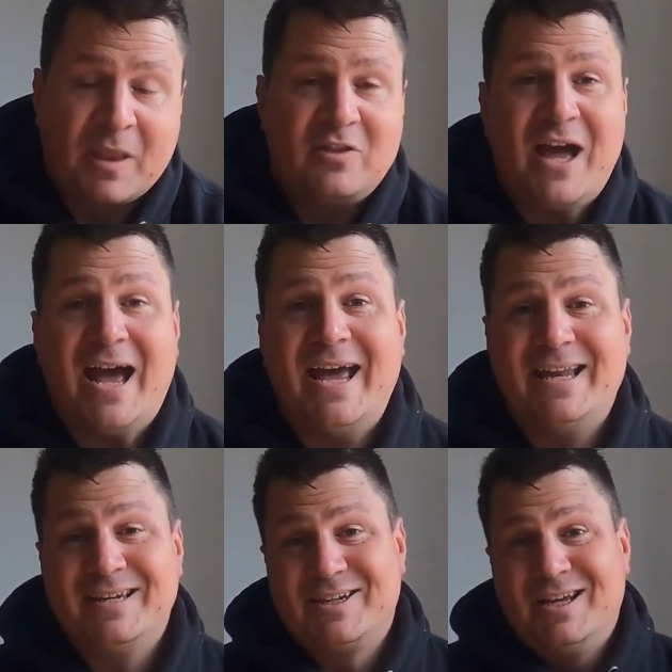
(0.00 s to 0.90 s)
That
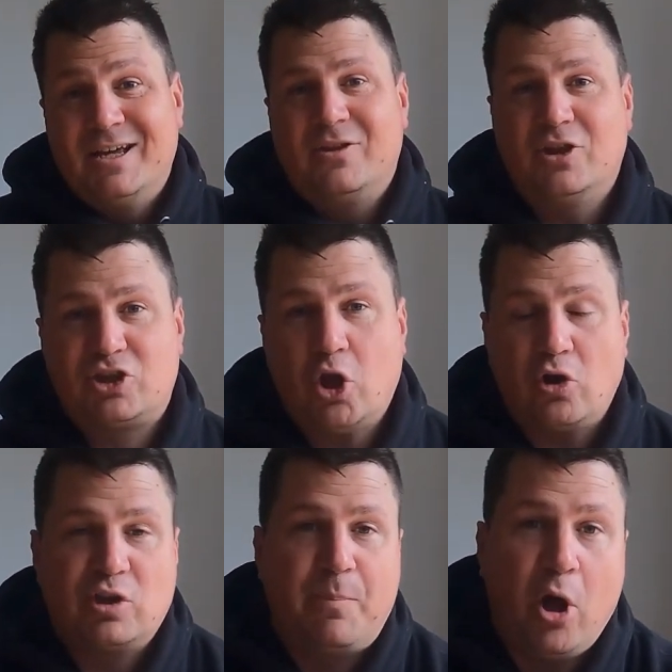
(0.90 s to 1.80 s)
end, the
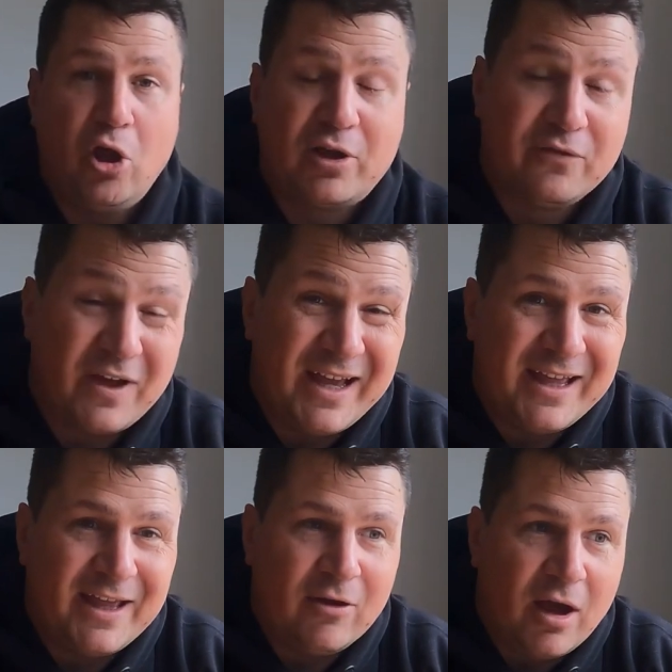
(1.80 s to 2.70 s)
stocks of pollock
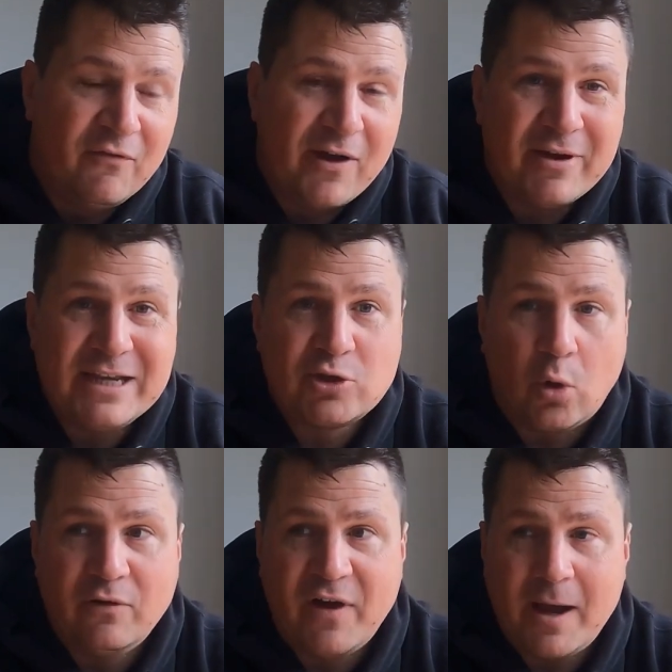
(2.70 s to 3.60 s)
are very
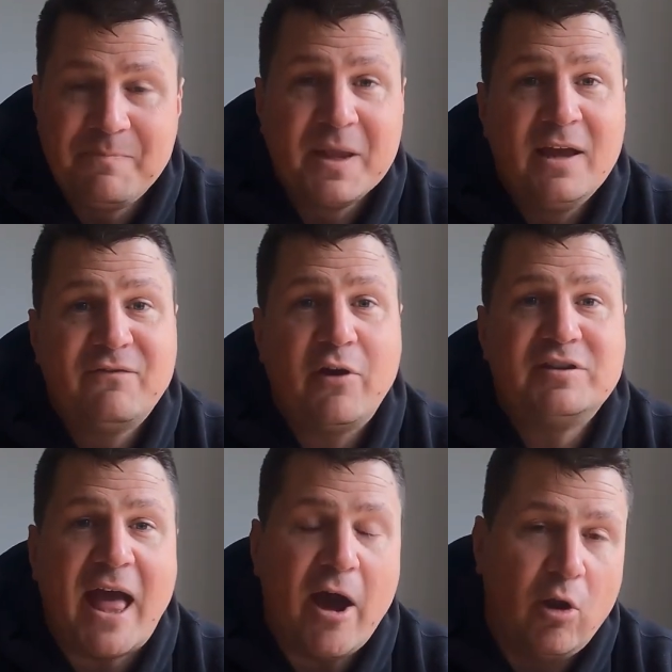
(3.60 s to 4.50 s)
sort of very
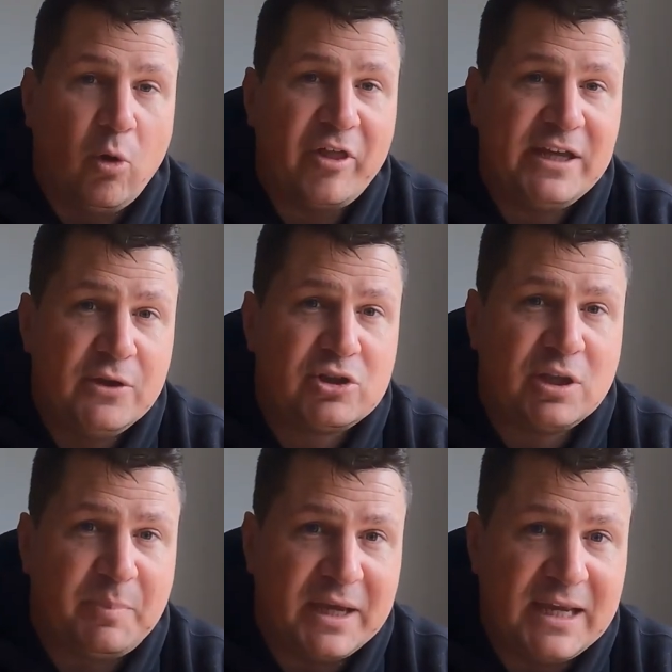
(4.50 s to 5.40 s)
down on what they used to
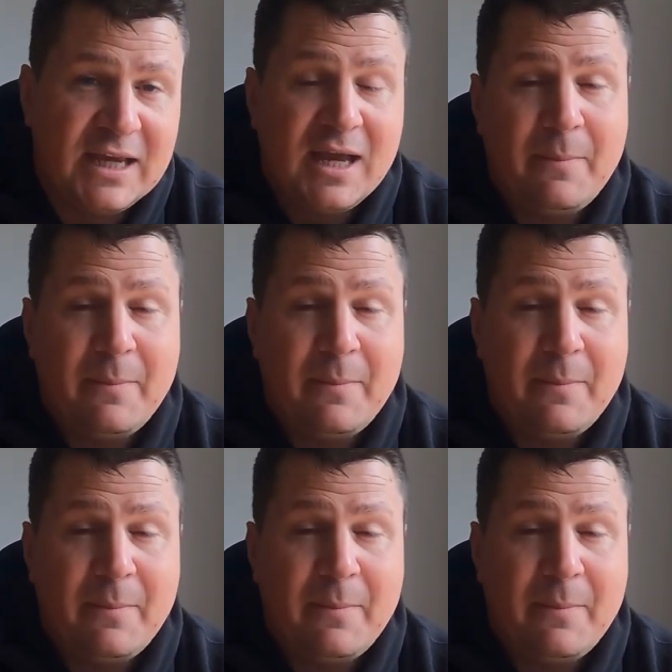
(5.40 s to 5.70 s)
be,